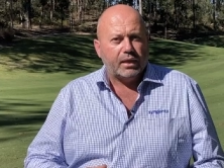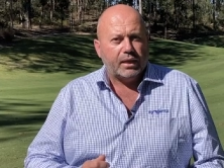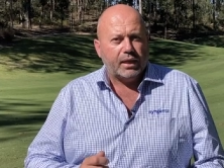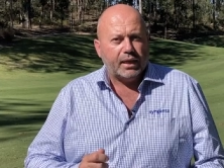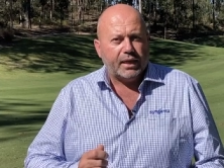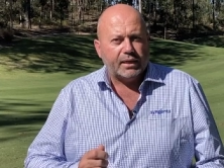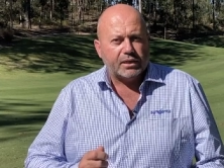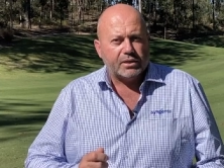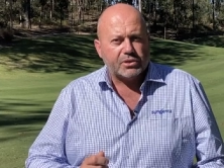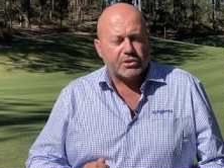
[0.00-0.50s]

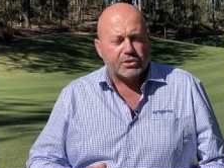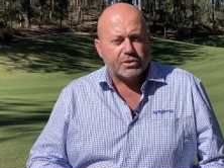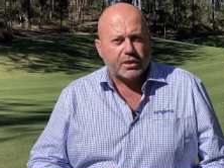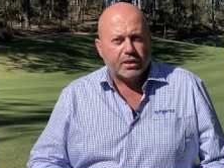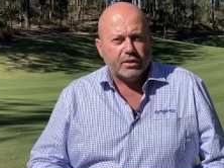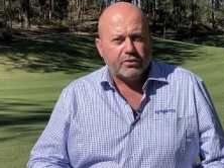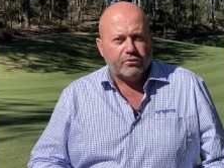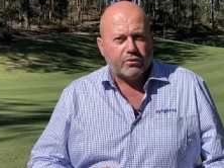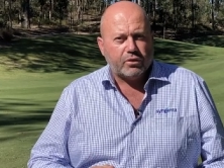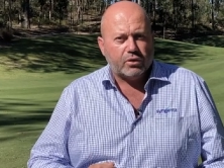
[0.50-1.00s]
and it's
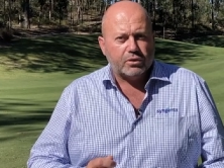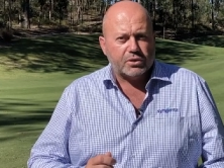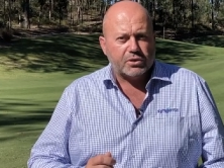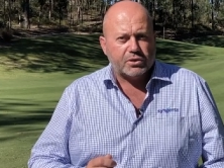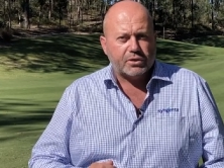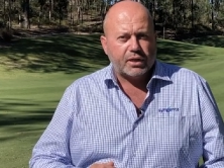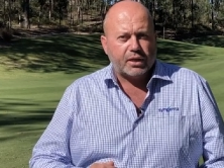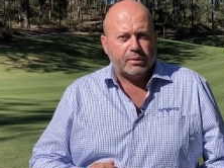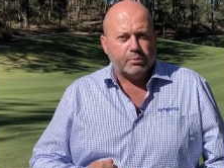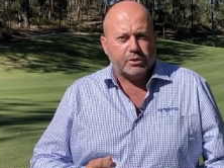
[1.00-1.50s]
safe on
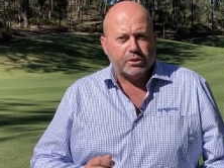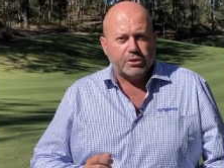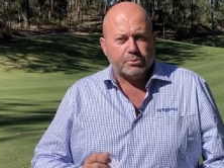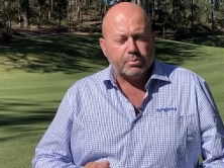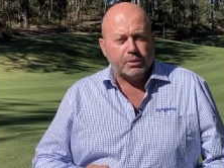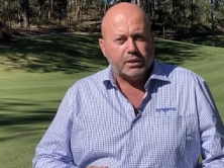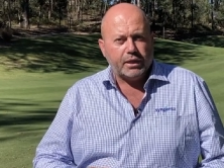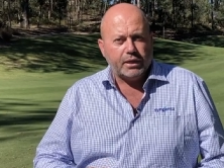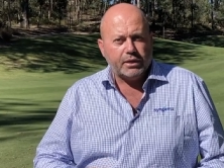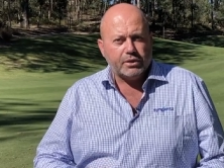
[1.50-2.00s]
established
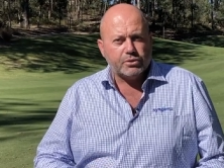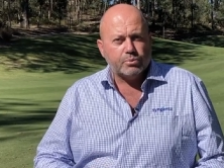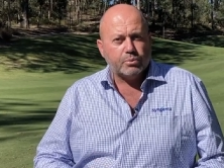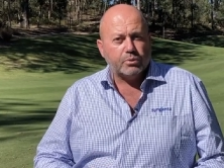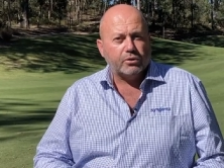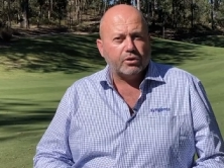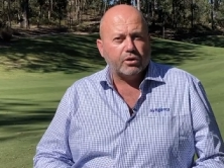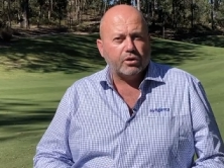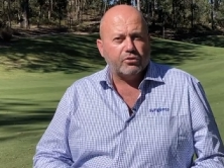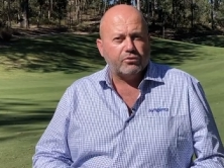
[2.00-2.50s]
plants
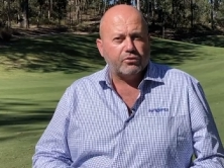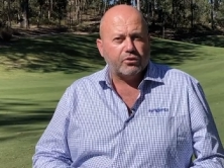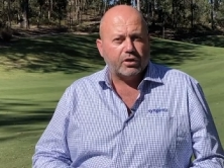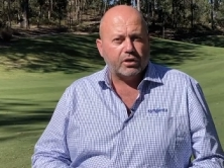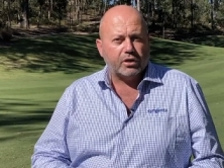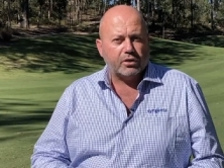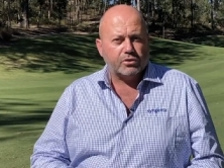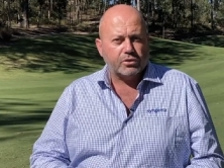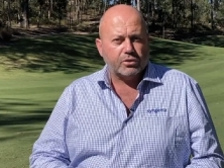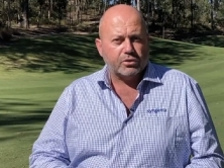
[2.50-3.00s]
with no
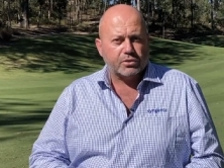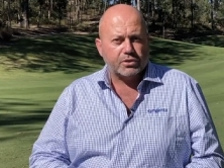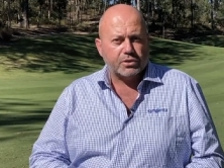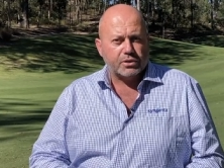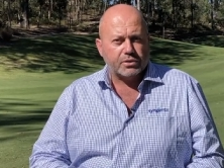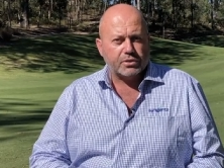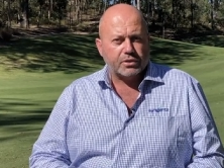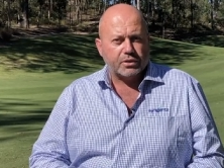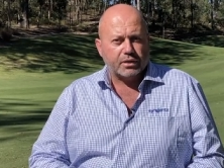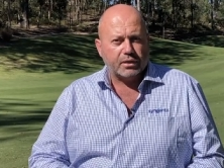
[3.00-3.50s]

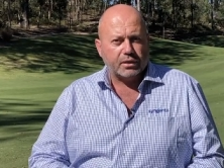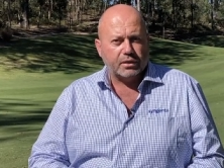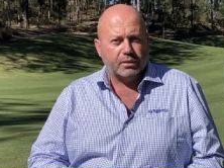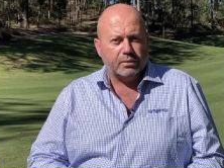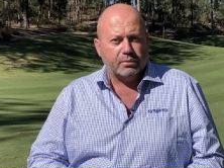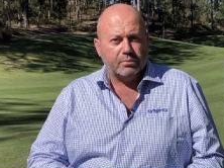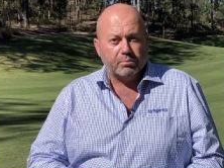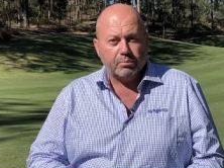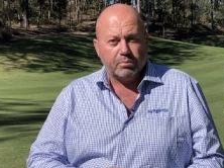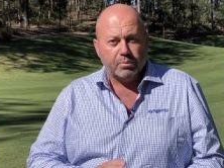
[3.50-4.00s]
phytotoxicity.
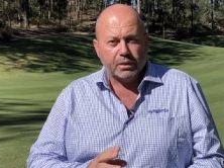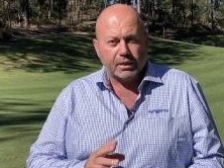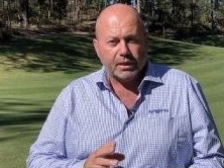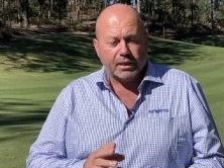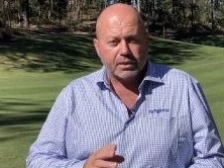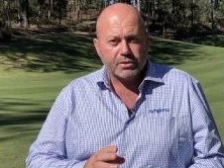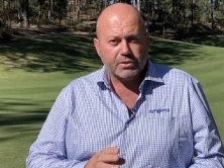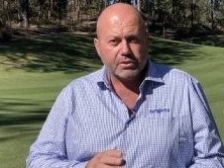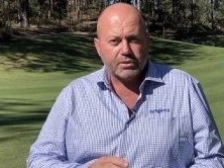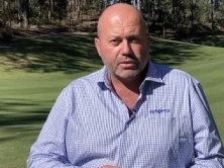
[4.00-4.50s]

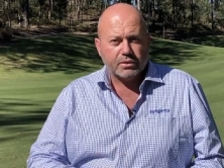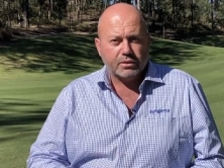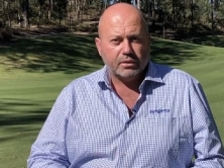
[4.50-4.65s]
Plus,